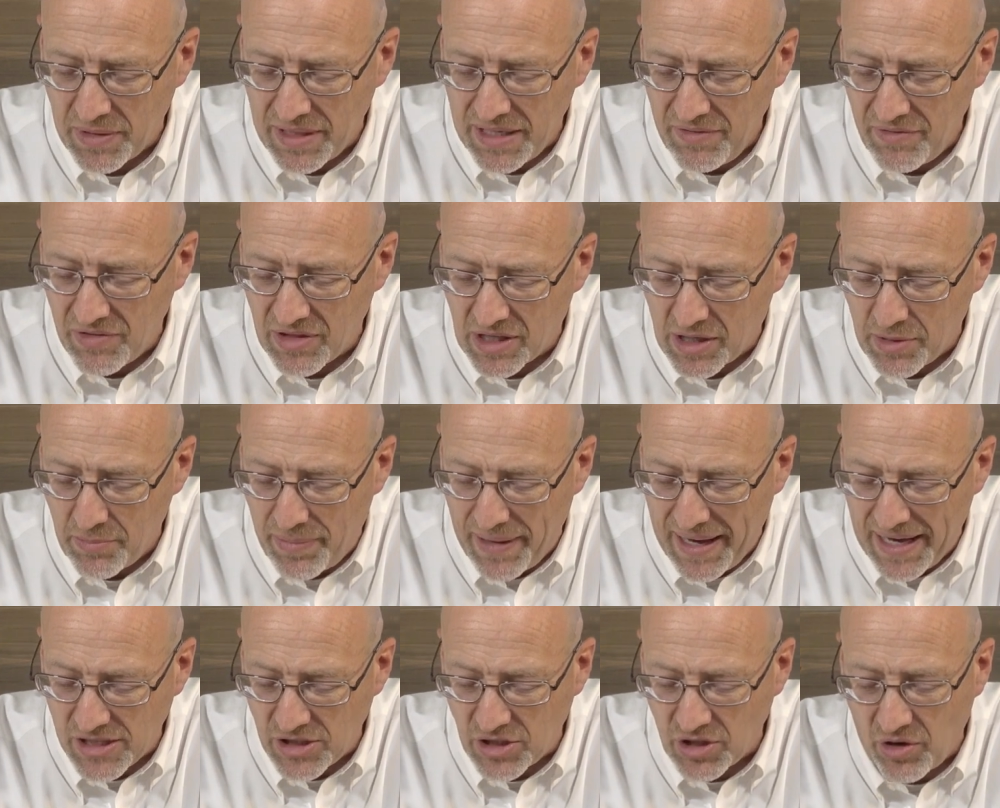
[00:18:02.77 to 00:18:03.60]
but even the
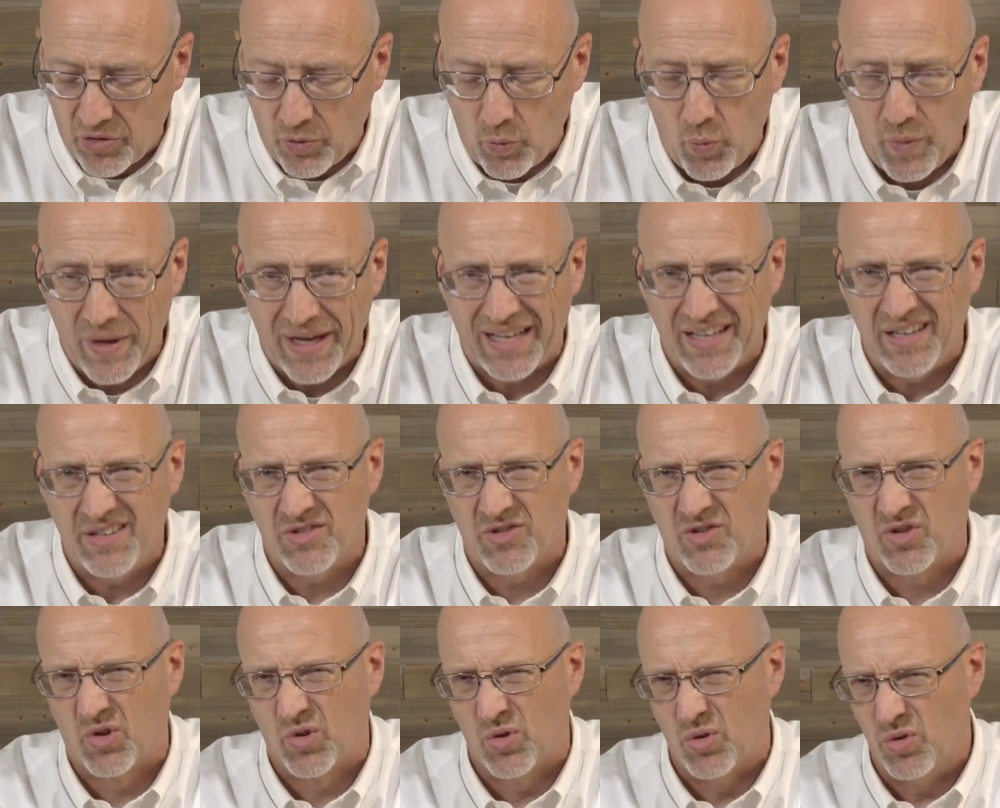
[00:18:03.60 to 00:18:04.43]
compassion of the wicked
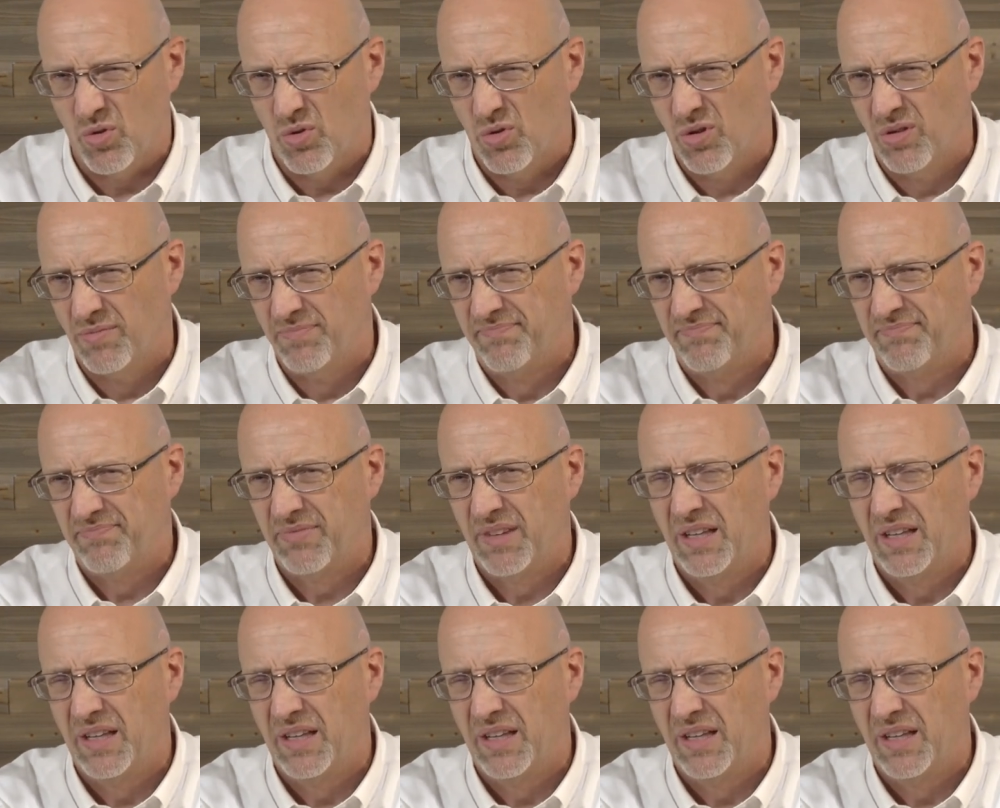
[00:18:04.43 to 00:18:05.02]
is cruel.